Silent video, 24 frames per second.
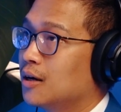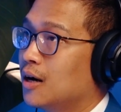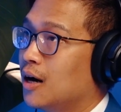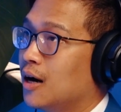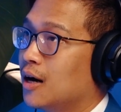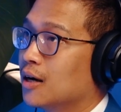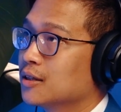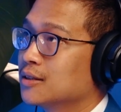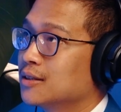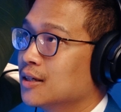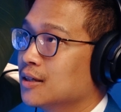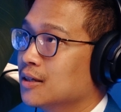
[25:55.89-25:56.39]

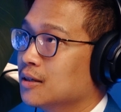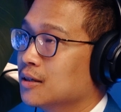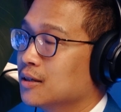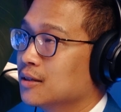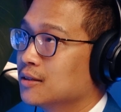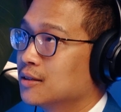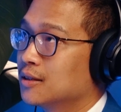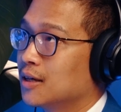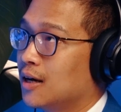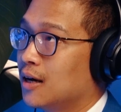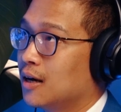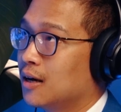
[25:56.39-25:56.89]

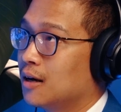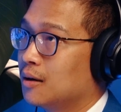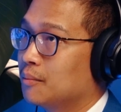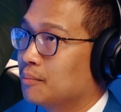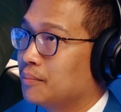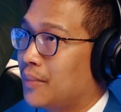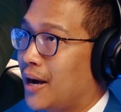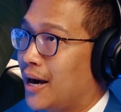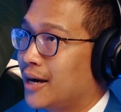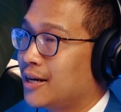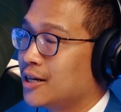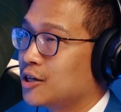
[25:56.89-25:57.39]
to
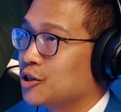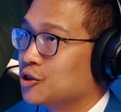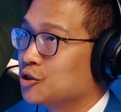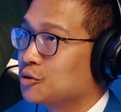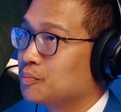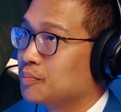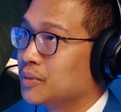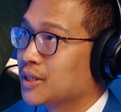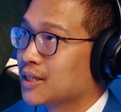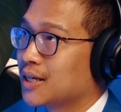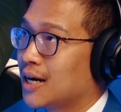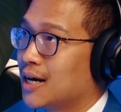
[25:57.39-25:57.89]

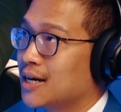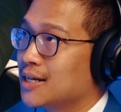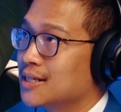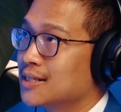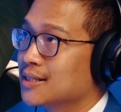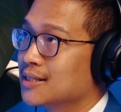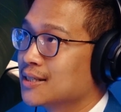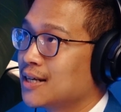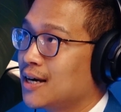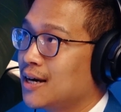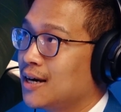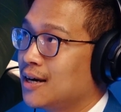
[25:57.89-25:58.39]
manage,
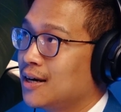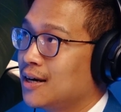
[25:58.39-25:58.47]
because